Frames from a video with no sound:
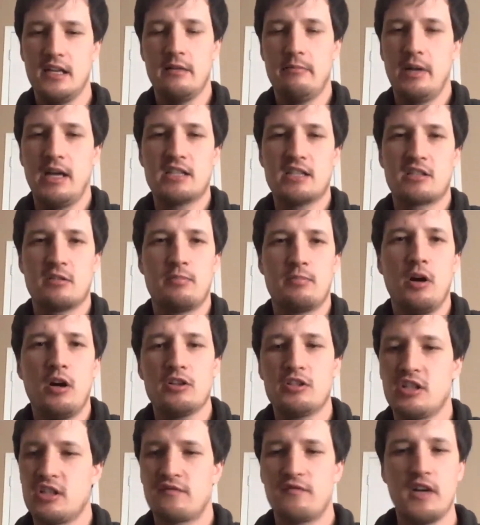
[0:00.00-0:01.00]
Pastor Paul
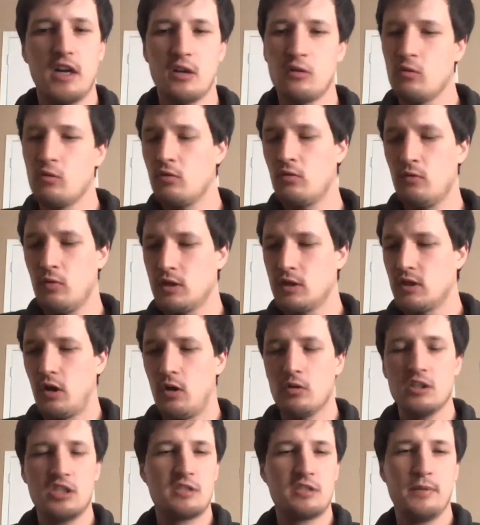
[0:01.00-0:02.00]
just felt what the
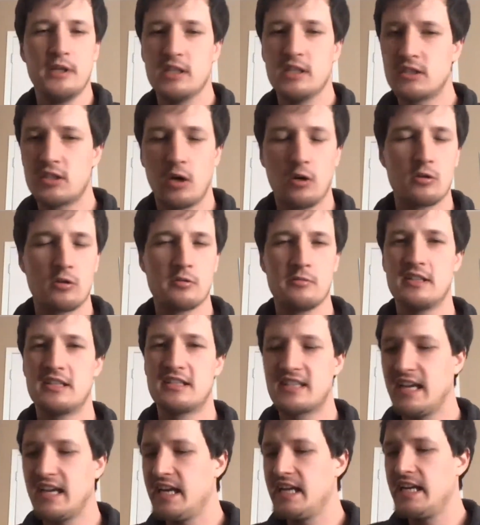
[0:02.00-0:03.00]
Holy Spirit told him to
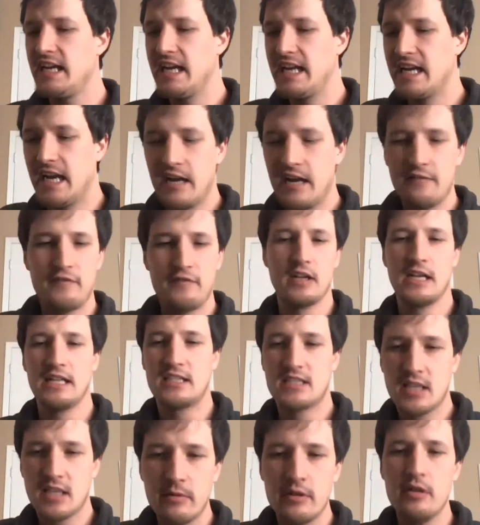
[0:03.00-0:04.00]
say. And I felt like
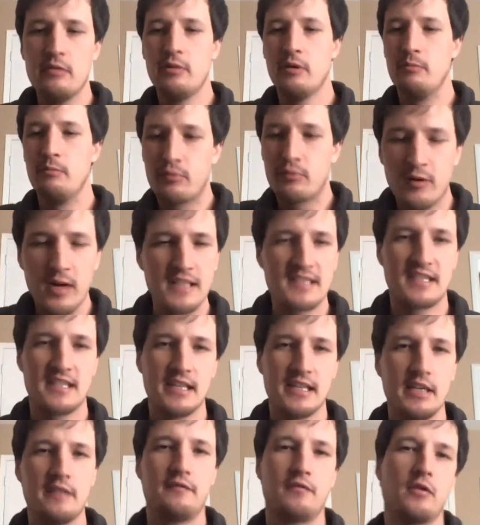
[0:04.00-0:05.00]
some of you have been
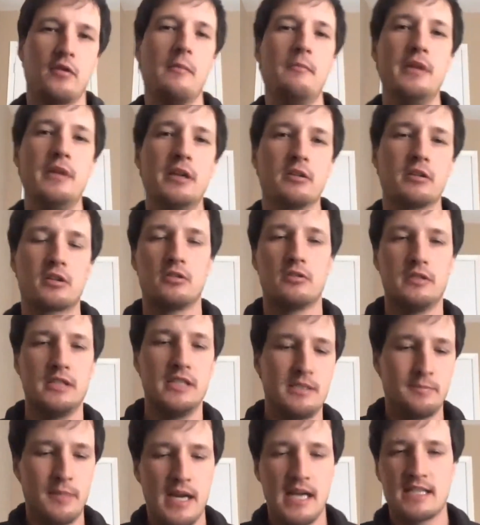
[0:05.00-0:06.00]
pressing in for a miracle in
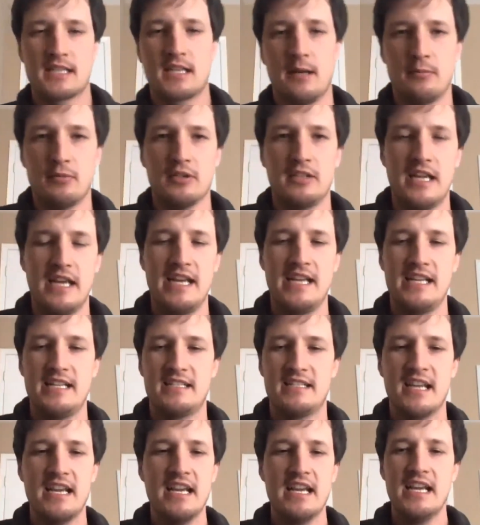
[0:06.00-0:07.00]
these past couple
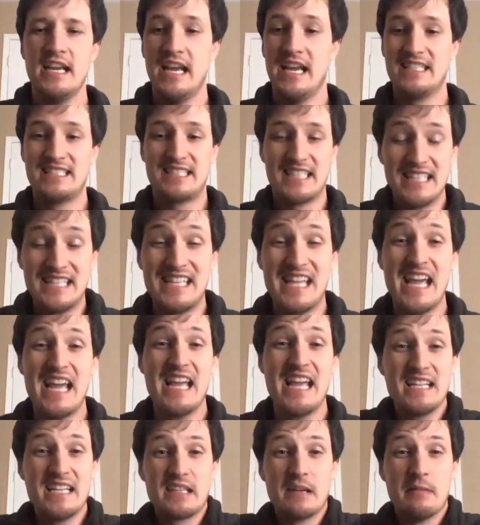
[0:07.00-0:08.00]
days. And
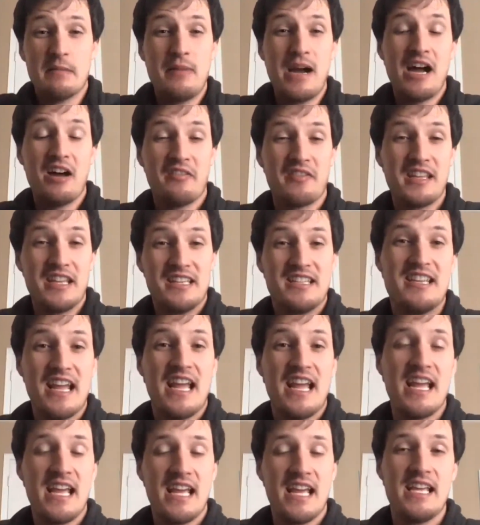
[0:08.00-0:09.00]
today is about the
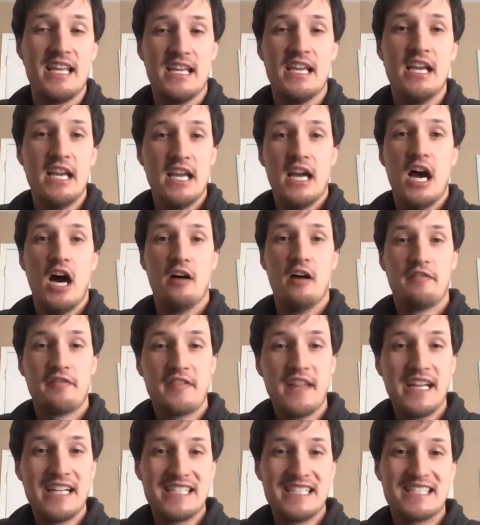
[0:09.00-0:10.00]
day of
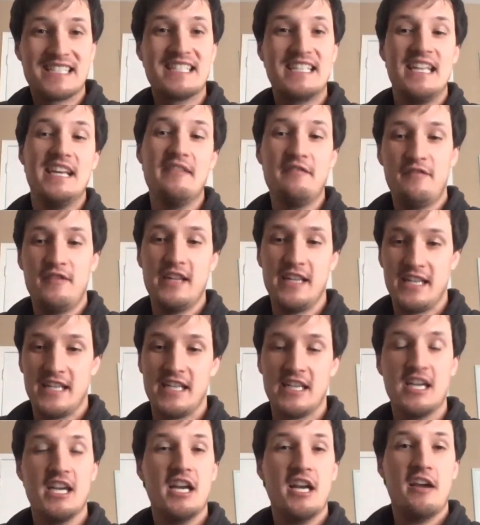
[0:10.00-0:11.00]

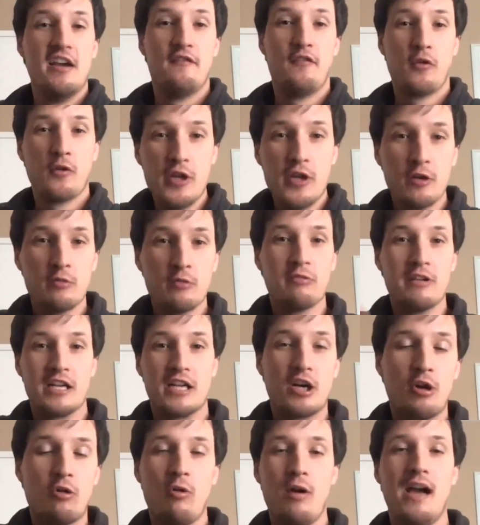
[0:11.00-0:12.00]
thanksgiving, for your
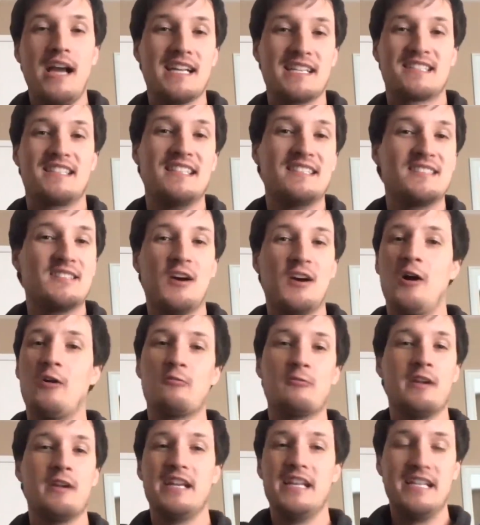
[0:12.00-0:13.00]
request that's
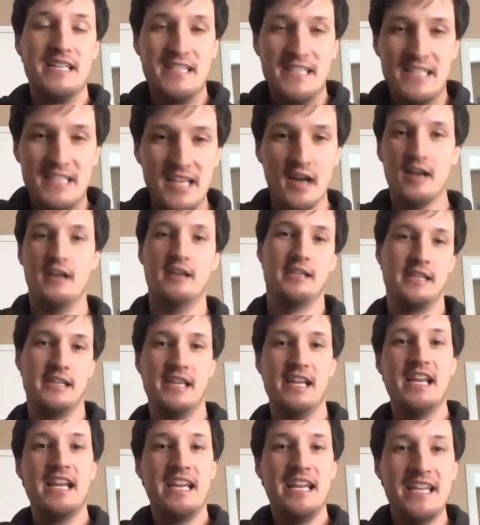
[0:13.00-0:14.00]
already done
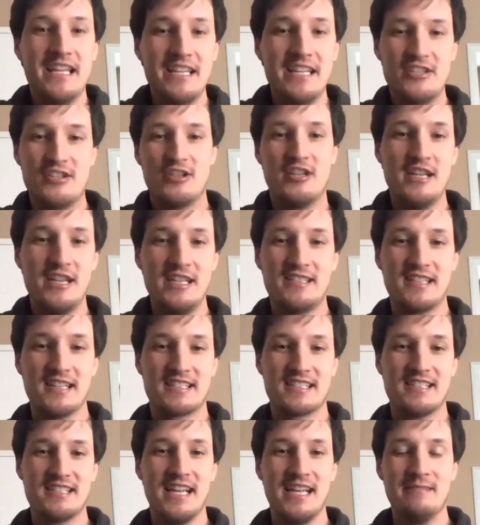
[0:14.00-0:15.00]
in
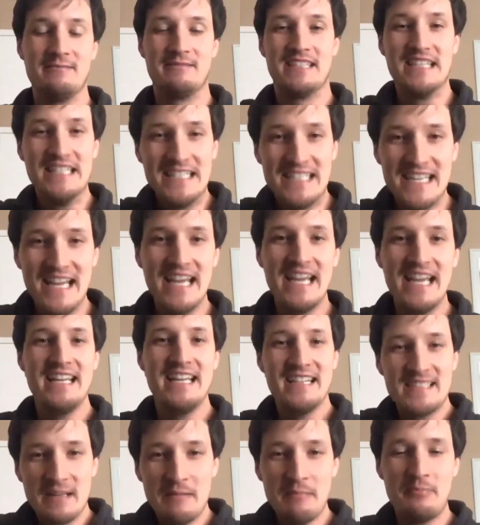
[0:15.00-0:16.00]
Jesus' name. Today
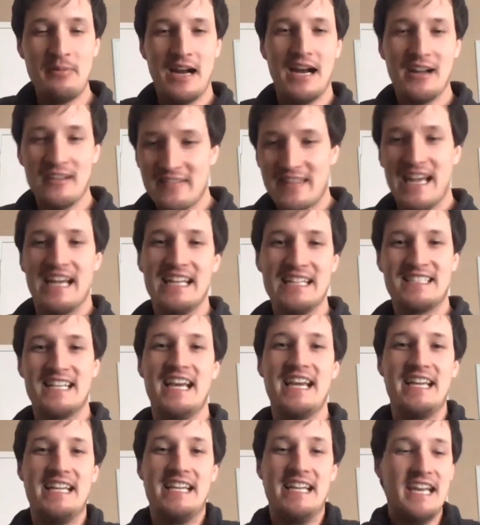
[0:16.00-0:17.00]
is about that
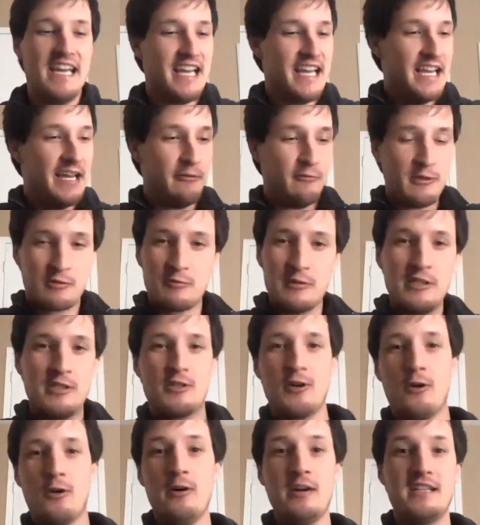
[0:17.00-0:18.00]
day. It was
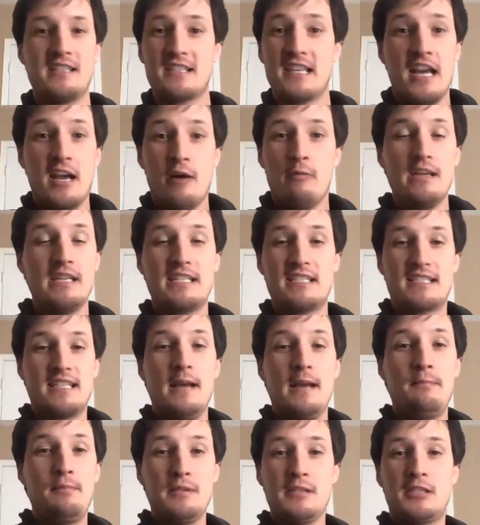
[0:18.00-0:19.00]
rejoice. We
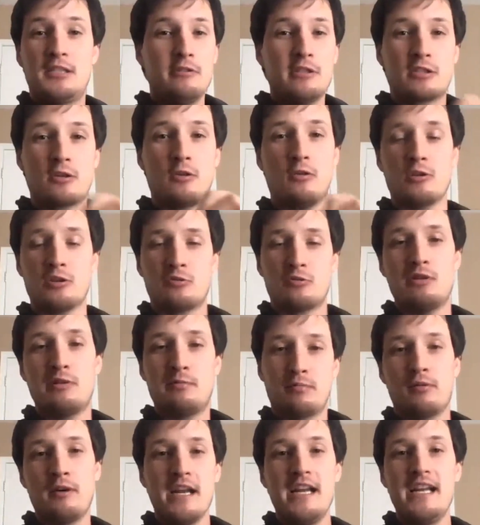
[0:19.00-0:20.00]
step into his courts with
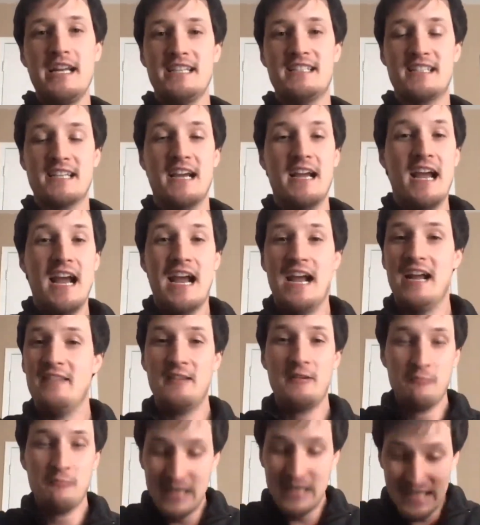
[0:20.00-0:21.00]
praise, and
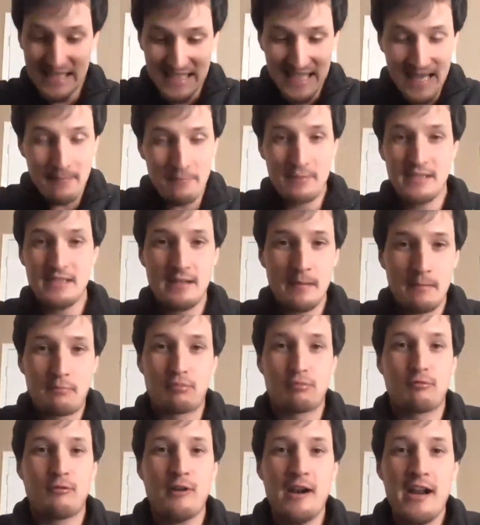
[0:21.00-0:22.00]
then we step into
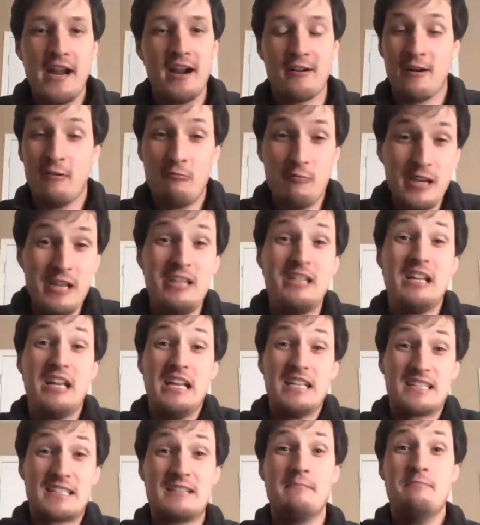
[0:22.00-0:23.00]
prayer and we
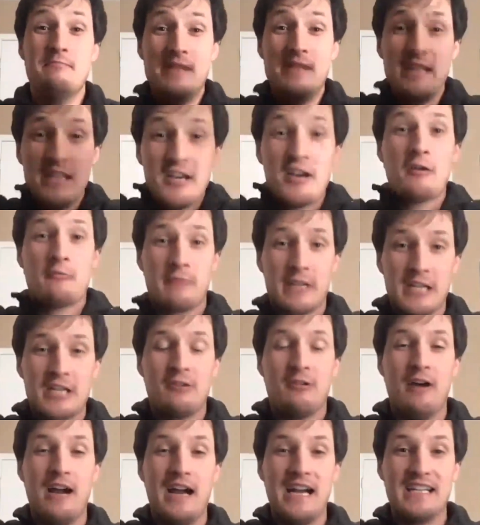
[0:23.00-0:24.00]
submit our
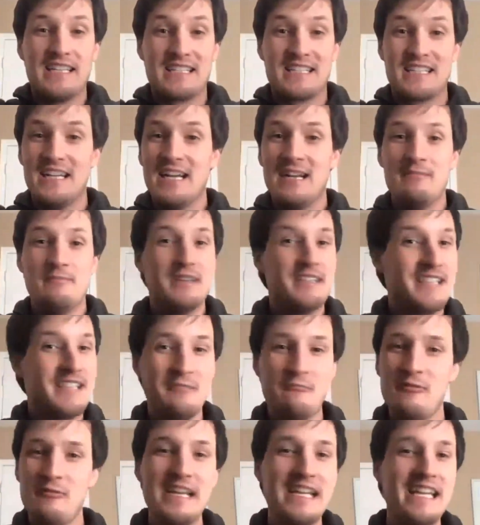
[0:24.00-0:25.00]
request, but
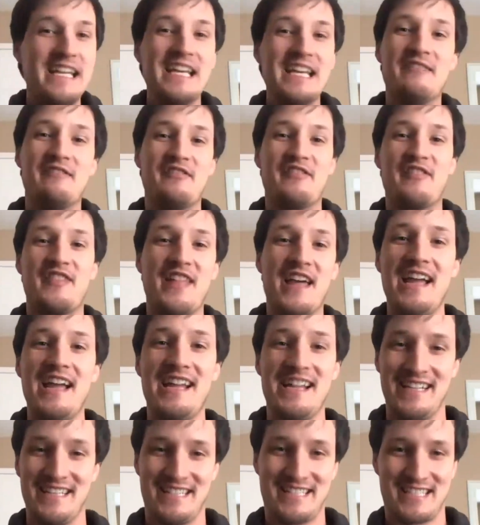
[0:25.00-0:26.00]
then we give
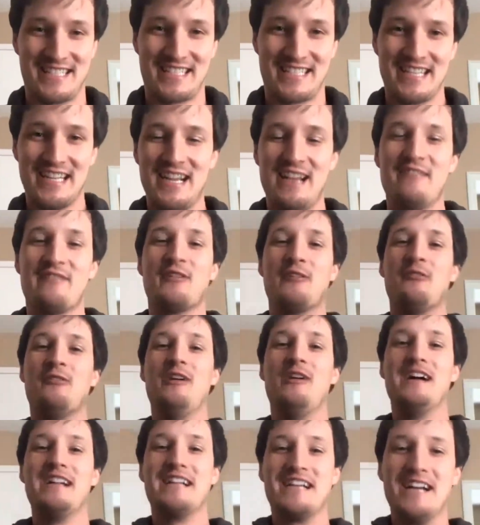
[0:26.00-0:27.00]
thanks yes. for
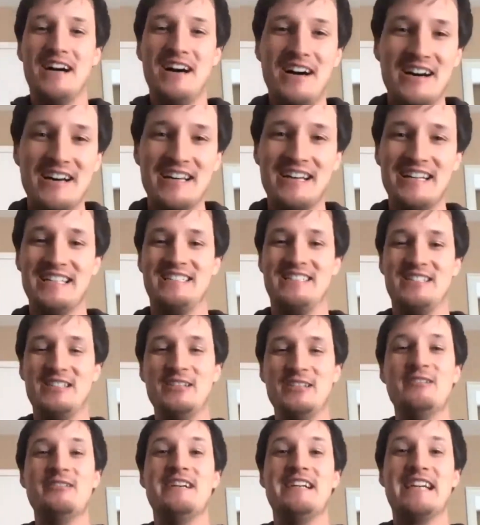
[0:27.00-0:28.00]
what God is
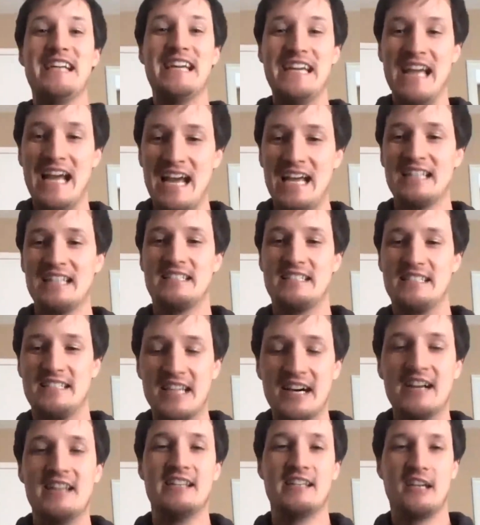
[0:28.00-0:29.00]
doing and has
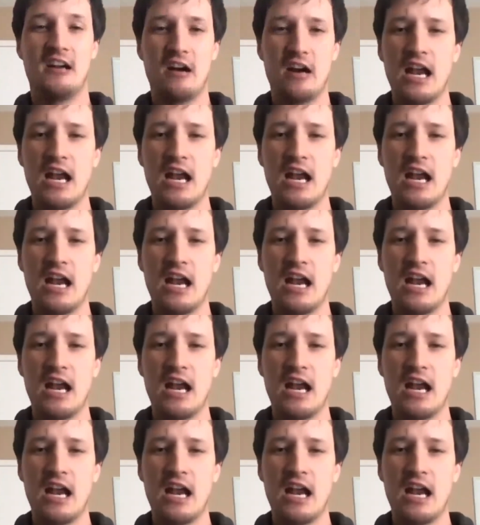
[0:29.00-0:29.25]
done in our